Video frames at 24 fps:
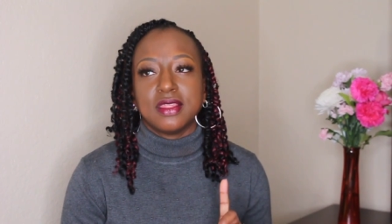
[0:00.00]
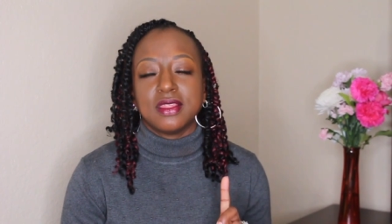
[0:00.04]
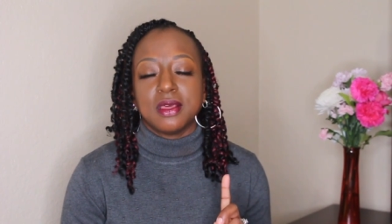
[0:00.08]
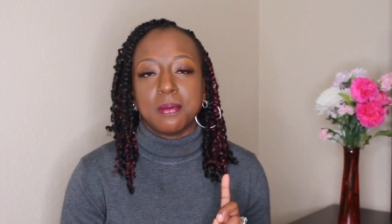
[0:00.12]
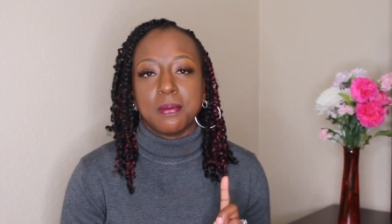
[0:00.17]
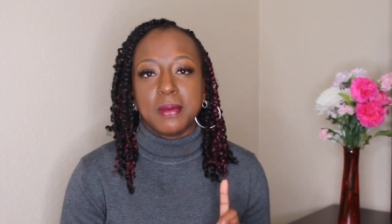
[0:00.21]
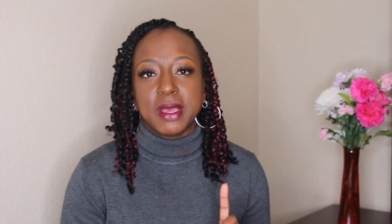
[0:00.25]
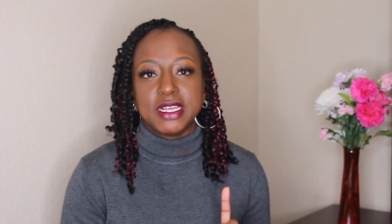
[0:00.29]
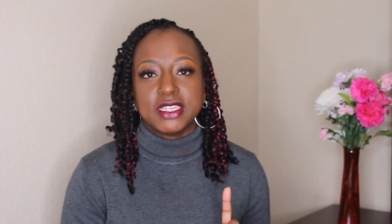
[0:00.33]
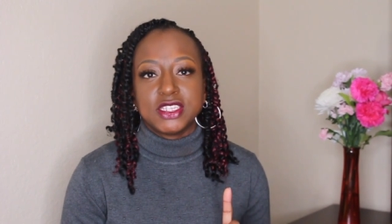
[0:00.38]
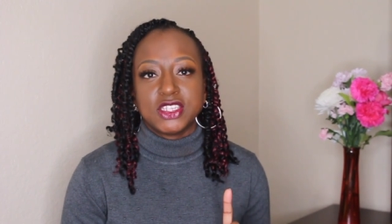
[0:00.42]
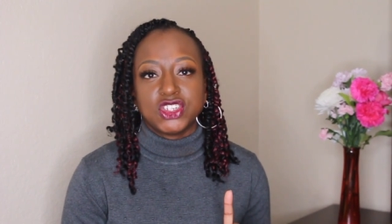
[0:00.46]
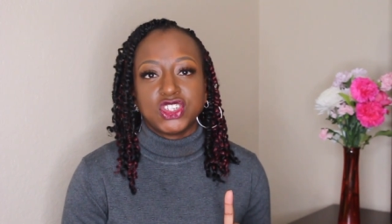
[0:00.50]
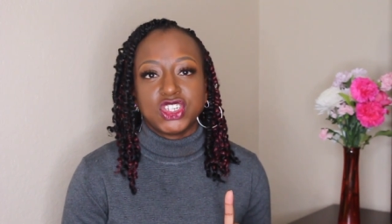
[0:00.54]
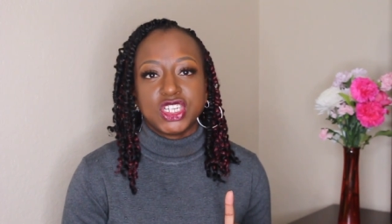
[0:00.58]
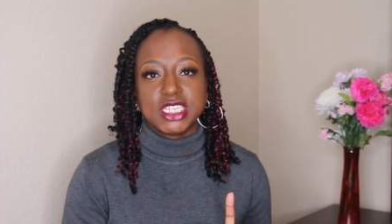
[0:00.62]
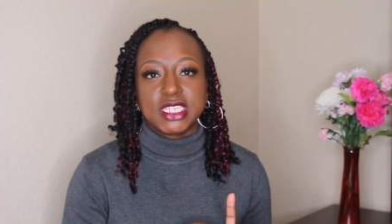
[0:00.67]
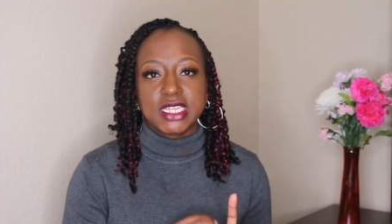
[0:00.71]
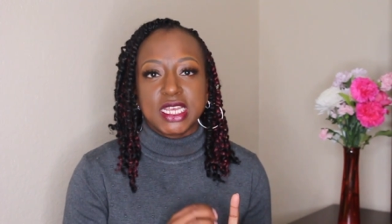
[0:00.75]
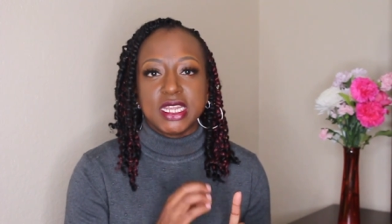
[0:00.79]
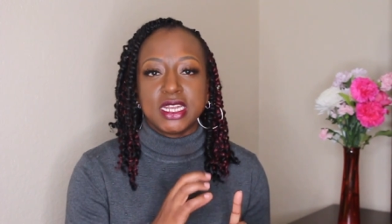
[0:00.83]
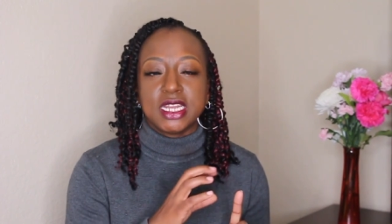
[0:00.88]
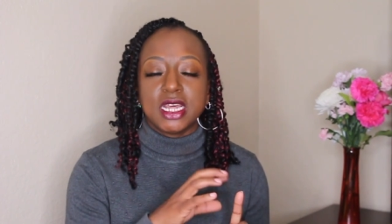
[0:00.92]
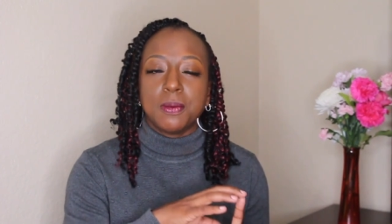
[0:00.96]
the
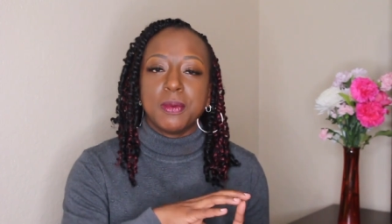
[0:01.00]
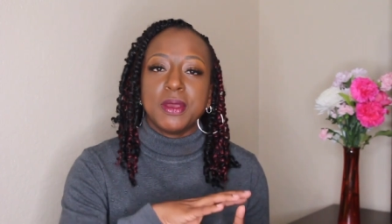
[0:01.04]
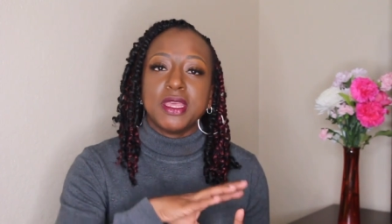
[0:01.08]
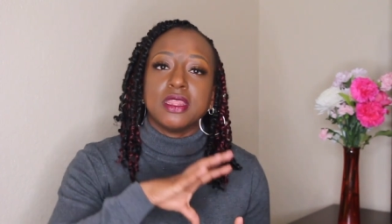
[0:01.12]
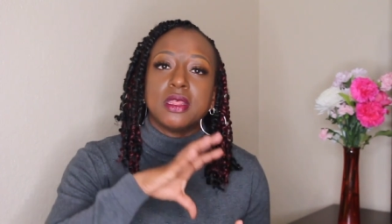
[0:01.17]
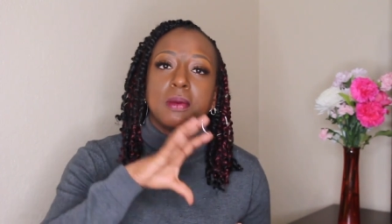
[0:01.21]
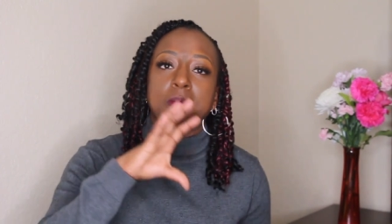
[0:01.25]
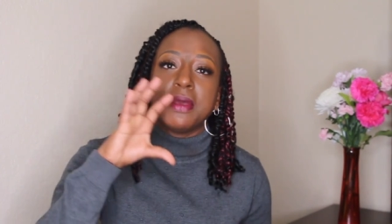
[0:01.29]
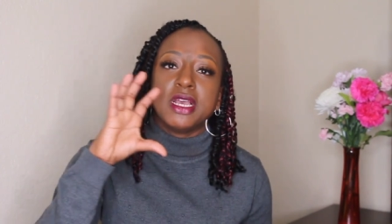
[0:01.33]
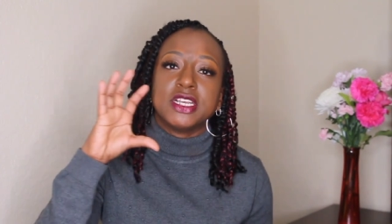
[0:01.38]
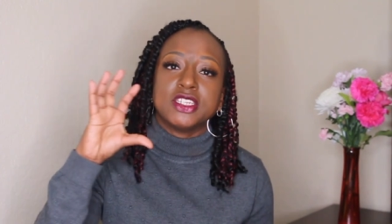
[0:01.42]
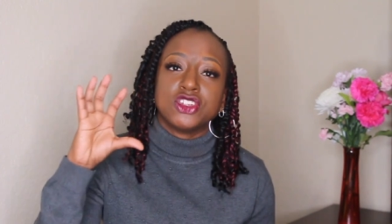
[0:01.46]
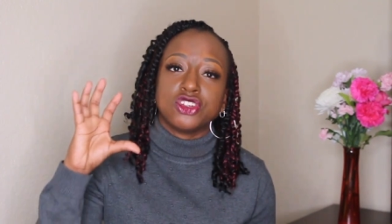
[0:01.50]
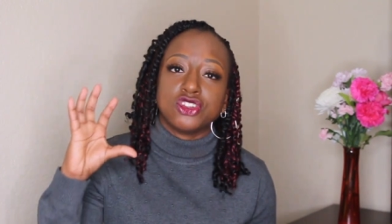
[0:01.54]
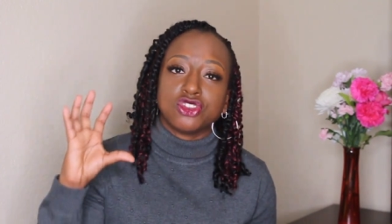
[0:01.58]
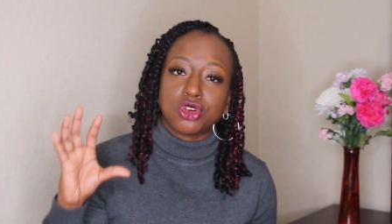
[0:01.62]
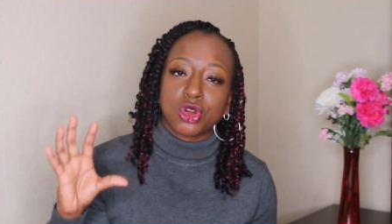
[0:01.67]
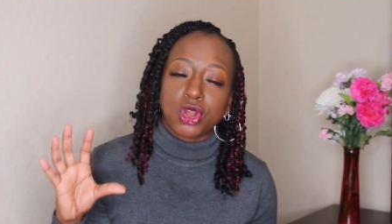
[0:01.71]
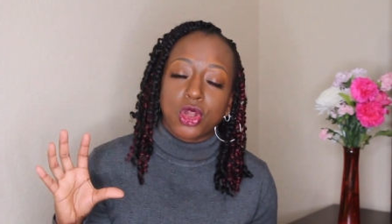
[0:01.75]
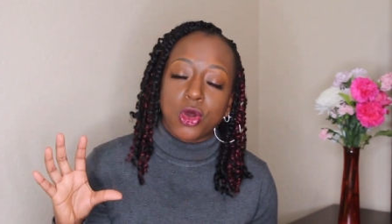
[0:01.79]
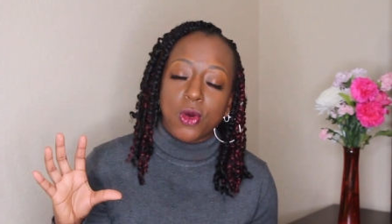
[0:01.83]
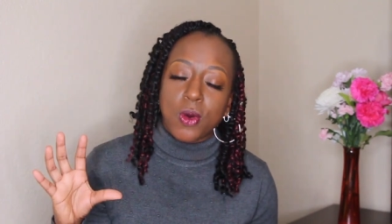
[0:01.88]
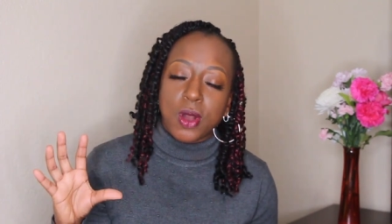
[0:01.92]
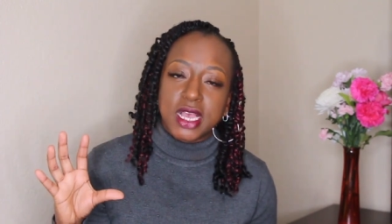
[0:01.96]
messages end up in the message
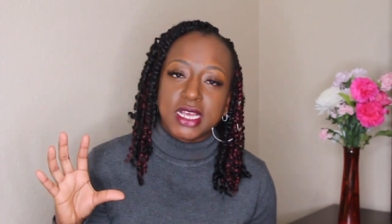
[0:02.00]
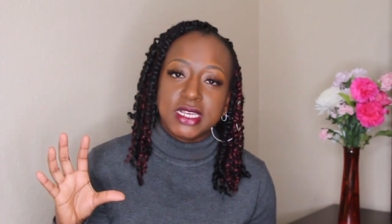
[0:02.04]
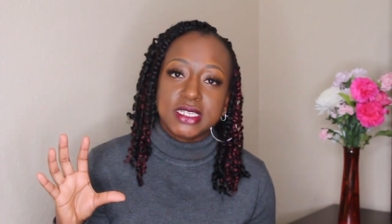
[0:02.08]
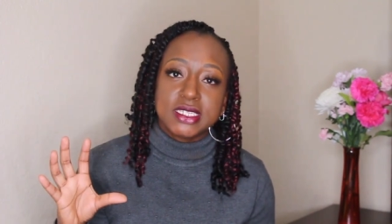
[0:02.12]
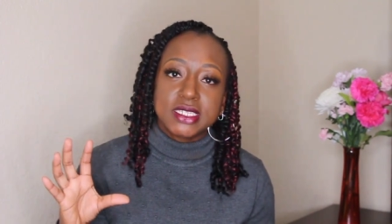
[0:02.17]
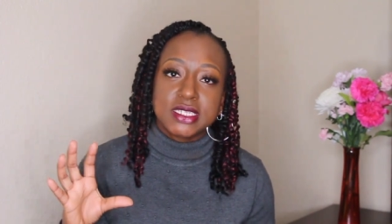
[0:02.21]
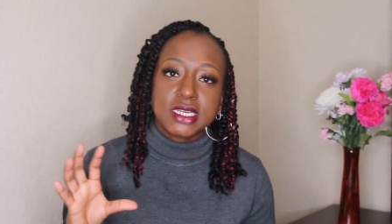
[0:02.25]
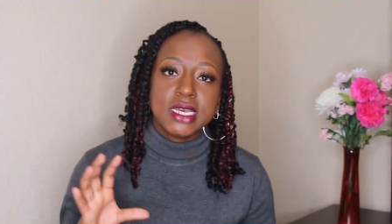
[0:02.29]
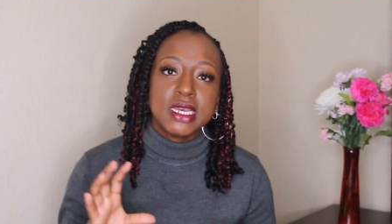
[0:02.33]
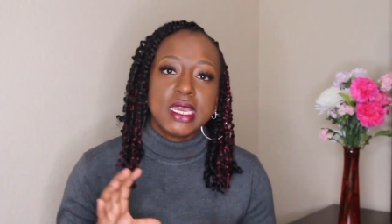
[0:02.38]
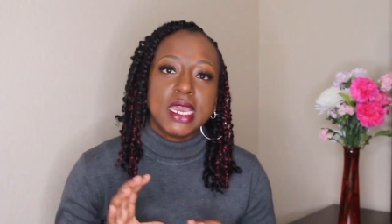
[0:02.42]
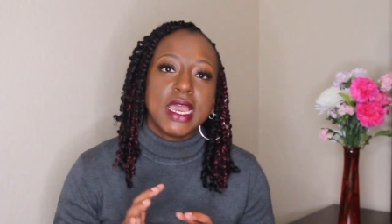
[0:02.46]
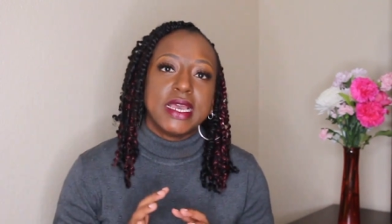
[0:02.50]
request,